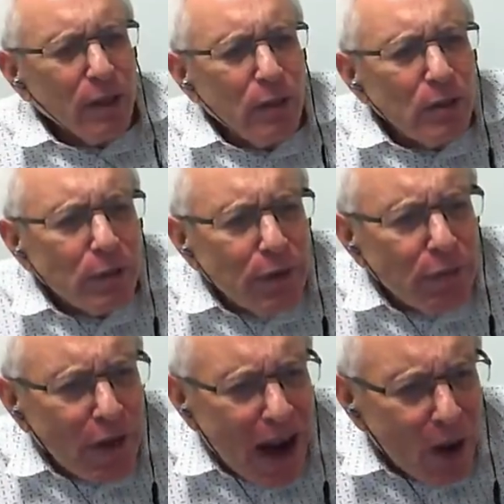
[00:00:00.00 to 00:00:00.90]
use it for
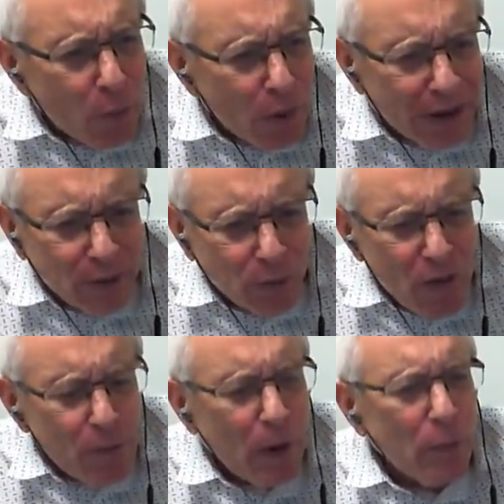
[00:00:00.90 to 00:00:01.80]
firewood.
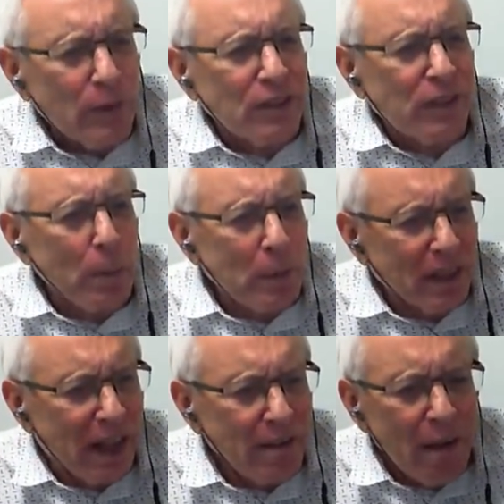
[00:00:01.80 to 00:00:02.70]
Rothbard would
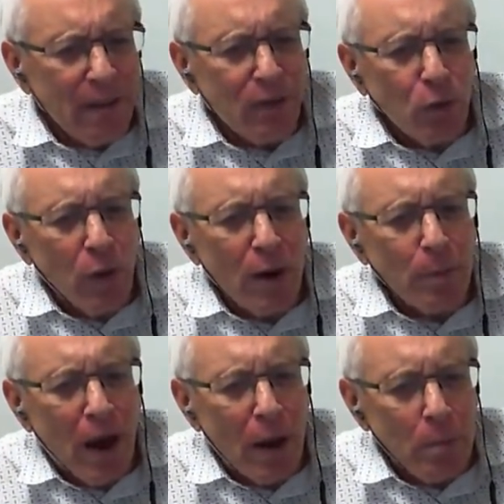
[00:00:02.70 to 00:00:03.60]
stipulate that if you want to
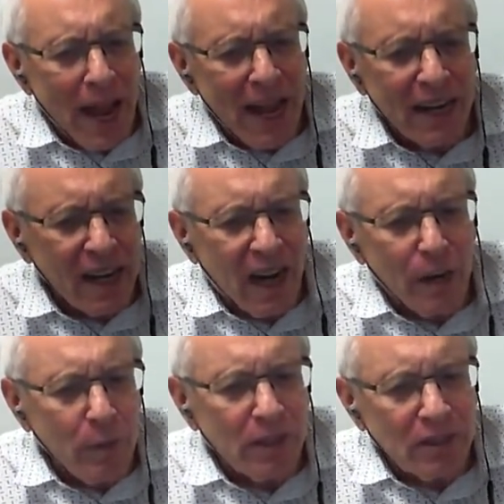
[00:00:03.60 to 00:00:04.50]
buy Man,
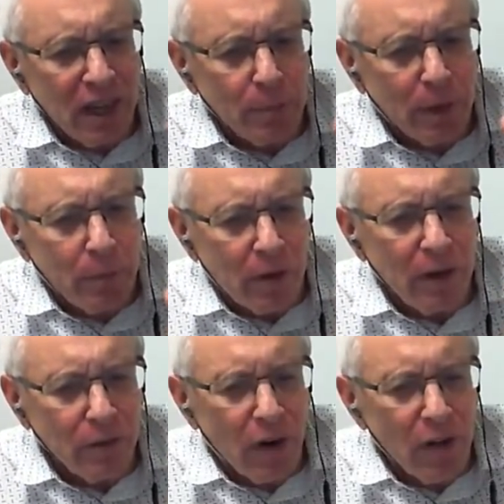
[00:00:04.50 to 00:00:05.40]
Economy, and State by Murray
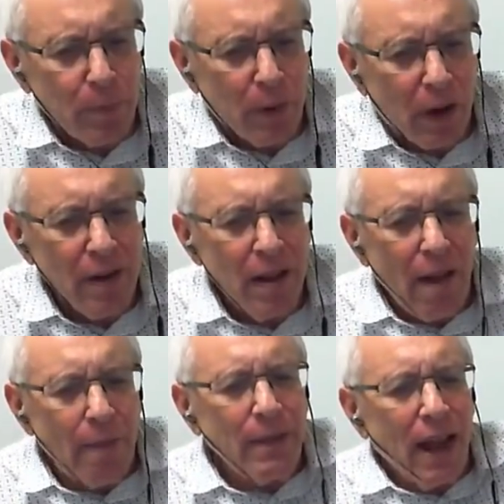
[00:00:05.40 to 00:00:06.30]
Rothbard
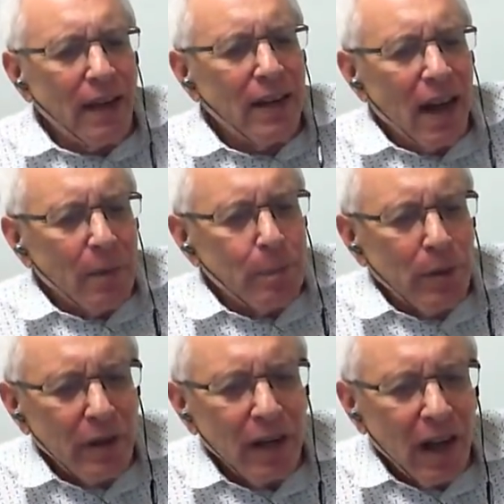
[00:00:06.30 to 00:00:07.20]
and
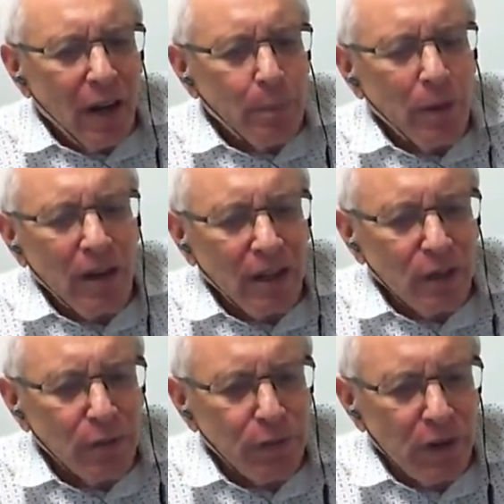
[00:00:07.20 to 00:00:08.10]
put it in your
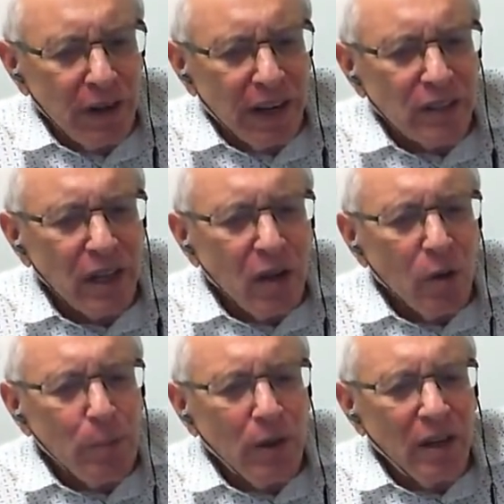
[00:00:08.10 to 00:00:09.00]
furnace or
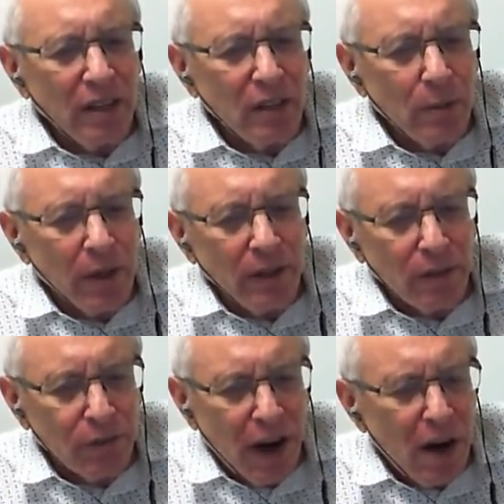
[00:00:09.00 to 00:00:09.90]
put it in your
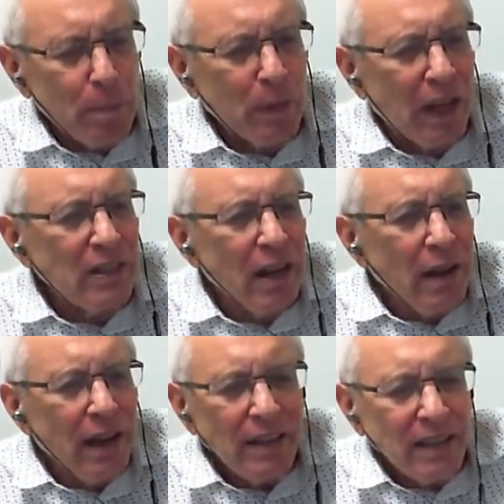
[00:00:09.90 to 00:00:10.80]
fireplace,
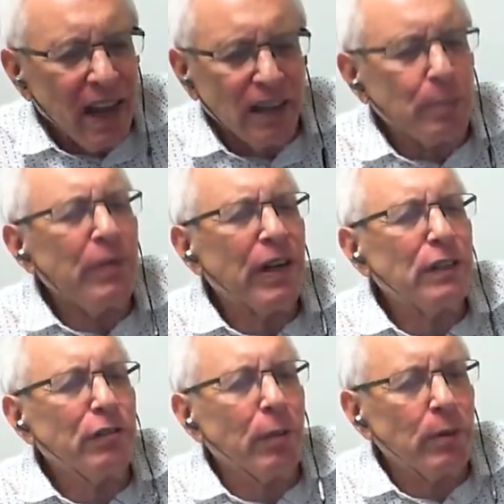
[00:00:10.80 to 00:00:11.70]
he can't prevent you
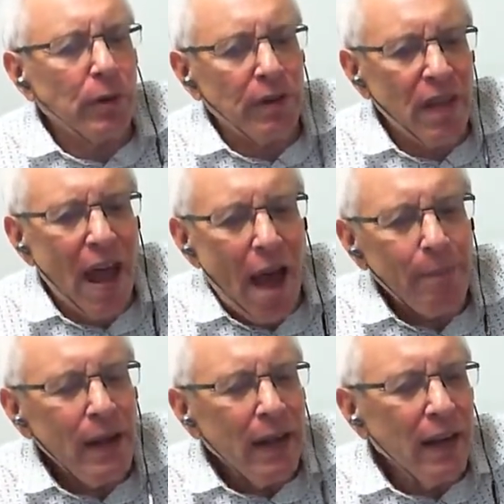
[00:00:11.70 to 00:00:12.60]
from doing that.
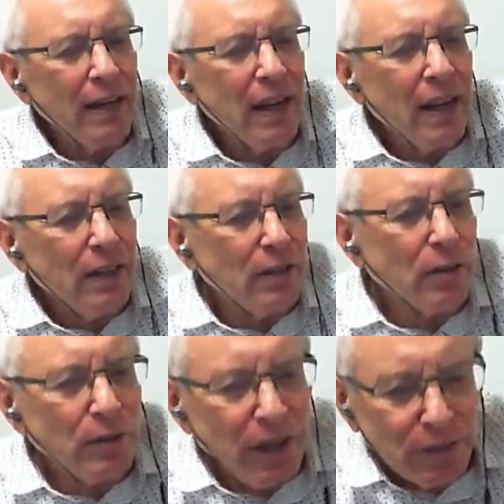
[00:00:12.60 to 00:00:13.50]
So,
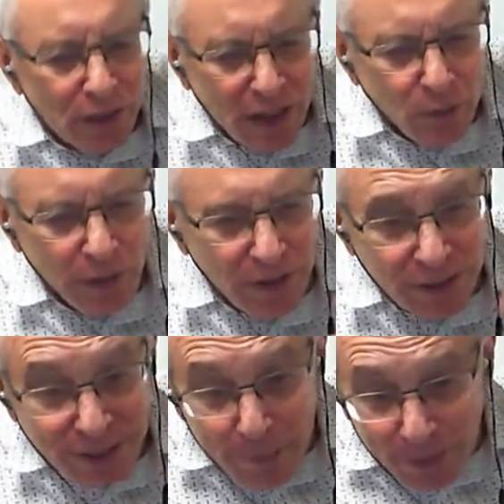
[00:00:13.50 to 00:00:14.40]
Jeff, that's why your
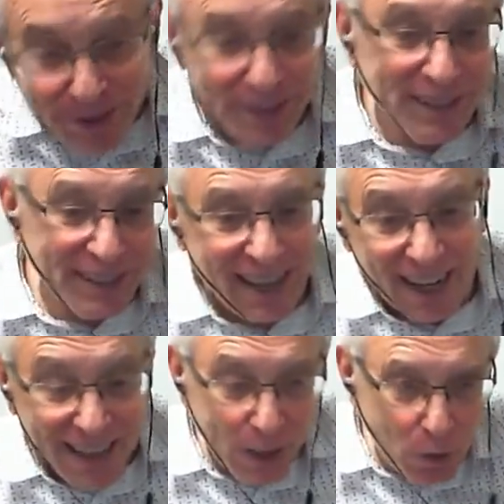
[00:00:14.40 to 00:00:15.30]
example is just not
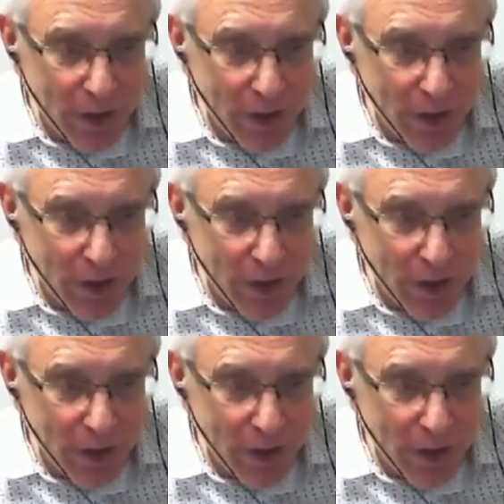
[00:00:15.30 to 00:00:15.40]
that good.